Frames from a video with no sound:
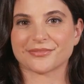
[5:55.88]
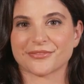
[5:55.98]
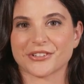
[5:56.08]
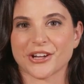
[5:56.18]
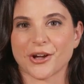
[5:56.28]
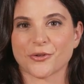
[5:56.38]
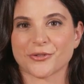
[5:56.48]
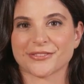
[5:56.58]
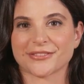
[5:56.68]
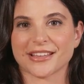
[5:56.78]
So,
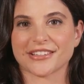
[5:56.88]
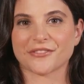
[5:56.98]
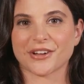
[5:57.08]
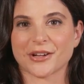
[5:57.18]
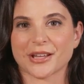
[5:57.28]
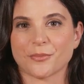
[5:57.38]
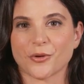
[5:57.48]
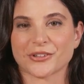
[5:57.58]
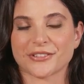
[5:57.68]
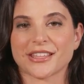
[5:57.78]
it's very
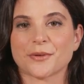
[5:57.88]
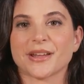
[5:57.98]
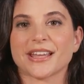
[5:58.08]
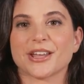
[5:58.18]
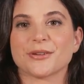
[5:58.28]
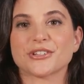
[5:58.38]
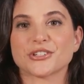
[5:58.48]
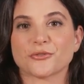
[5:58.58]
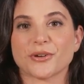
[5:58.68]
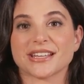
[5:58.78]
important that when it comes
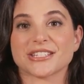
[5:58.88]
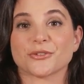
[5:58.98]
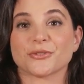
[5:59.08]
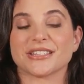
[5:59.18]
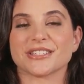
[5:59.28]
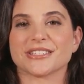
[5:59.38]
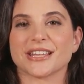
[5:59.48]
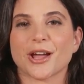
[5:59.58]
to raising risks and